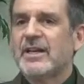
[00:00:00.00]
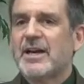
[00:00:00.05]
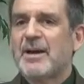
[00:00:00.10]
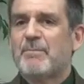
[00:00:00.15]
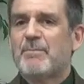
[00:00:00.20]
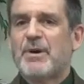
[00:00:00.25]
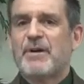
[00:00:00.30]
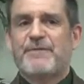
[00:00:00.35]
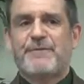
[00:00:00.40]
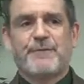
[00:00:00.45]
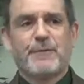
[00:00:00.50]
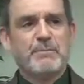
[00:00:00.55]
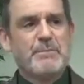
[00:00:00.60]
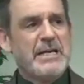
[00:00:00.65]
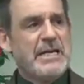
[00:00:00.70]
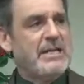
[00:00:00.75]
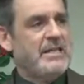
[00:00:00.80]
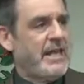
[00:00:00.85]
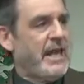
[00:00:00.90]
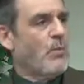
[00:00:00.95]
but for
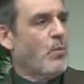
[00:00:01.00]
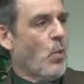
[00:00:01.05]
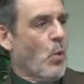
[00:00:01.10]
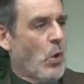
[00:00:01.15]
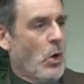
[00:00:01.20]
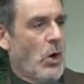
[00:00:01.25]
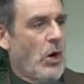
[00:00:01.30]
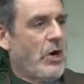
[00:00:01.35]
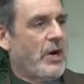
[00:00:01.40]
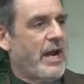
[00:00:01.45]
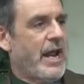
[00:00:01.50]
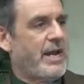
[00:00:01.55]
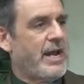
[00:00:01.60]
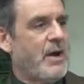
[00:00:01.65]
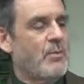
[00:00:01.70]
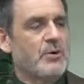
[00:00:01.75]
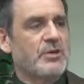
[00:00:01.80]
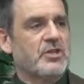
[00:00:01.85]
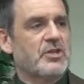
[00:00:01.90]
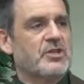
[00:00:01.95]
me, they were, and I
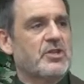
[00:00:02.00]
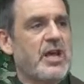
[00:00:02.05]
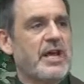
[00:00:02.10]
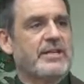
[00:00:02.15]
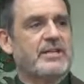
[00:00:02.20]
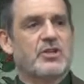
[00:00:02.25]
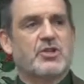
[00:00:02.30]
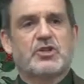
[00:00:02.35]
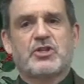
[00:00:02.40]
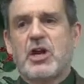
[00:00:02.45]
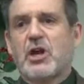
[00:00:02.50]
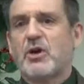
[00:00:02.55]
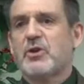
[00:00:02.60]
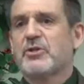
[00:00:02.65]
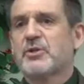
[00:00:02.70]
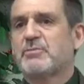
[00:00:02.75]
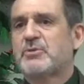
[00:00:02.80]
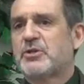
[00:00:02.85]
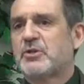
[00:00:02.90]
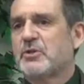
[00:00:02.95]
would just like to share
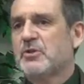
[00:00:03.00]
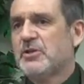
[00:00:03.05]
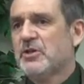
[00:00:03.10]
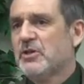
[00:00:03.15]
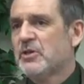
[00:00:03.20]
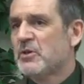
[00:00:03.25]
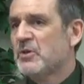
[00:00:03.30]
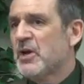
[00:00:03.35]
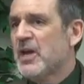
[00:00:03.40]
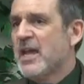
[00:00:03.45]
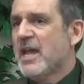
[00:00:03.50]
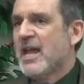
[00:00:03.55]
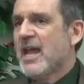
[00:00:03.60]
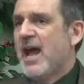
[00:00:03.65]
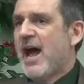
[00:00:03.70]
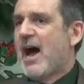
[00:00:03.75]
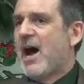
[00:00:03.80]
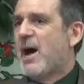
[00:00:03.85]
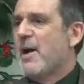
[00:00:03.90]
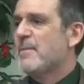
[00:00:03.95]
them to you.
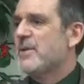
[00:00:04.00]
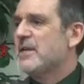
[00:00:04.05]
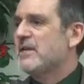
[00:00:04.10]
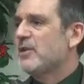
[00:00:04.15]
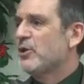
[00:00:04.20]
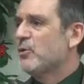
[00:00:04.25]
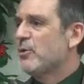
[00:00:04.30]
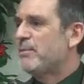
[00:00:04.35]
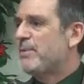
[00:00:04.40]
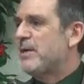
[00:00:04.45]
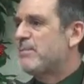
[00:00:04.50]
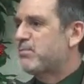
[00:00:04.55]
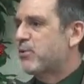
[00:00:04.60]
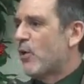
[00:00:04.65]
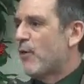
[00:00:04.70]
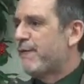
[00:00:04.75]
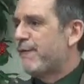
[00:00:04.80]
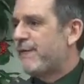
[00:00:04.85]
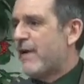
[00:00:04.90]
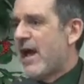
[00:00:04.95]
I mean, they would be
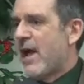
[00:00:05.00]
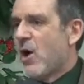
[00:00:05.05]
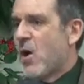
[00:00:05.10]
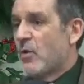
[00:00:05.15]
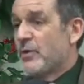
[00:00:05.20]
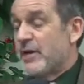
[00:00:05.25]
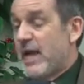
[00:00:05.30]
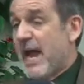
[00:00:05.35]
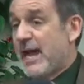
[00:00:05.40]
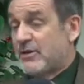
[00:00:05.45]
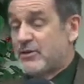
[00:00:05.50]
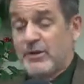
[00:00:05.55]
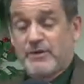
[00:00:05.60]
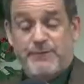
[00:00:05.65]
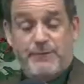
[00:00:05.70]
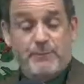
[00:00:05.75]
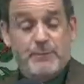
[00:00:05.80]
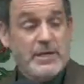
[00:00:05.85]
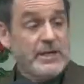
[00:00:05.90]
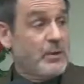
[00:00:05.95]
profound, actually,
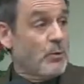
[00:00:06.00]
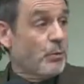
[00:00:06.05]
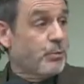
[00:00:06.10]
for me, they were